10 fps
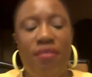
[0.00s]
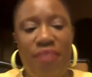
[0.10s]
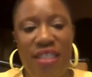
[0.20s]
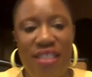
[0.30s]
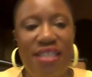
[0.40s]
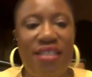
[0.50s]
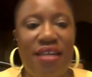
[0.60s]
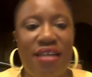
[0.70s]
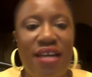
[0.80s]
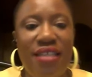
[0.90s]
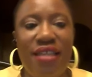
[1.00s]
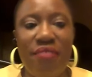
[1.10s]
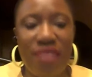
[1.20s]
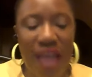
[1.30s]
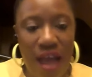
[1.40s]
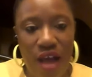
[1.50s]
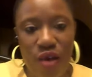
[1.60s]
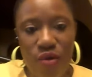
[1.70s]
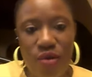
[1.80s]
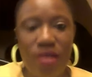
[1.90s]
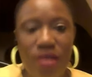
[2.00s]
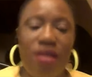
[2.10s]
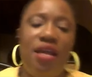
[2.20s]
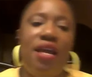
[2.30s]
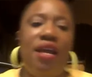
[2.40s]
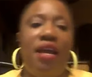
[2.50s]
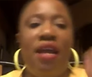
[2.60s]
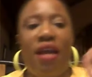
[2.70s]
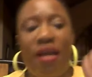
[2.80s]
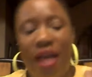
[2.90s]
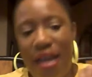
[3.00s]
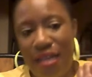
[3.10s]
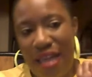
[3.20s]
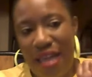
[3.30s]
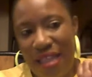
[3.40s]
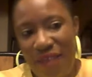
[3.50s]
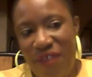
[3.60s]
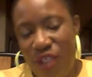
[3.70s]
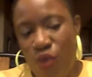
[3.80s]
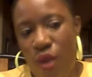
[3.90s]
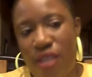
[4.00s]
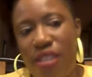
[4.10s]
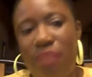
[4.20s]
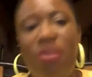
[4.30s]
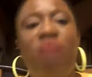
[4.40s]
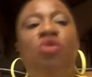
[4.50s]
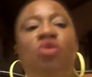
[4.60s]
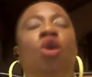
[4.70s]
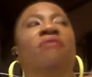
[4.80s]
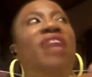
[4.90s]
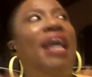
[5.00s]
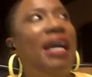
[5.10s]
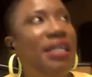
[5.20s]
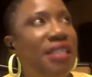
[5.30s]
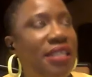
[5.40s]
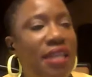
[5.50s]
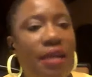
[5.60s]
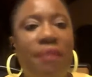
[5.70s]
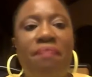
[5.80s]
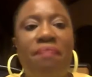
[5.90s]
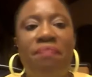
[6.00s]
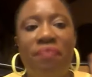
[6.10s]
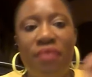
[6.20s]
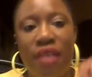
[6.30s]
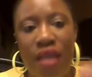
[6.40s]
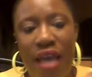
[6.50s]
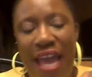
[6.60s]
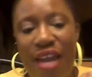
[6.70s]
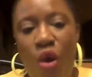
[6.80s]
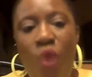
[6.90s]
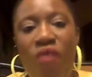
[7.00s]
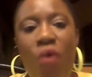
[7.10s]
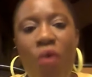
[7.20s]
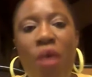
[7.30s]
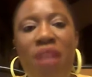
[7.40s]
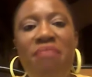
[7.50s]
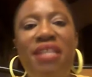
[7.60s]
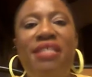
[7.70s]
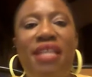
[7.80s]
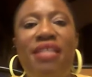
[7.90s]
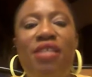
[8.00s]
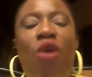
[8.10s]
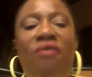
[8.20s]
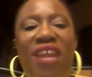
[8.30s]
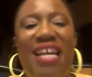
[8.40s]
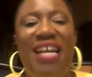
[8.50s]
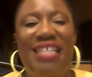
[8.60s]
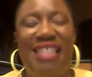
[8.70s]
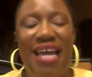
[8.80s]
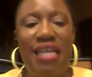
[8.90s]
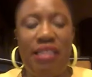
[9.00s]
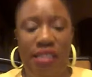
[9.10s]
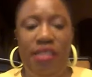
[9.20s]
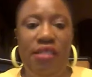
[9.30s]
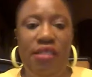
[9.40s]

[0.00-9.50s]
Please let's write them down. Right. The first one, symptoms of a heart attack. An overwhelming sense of anxiety.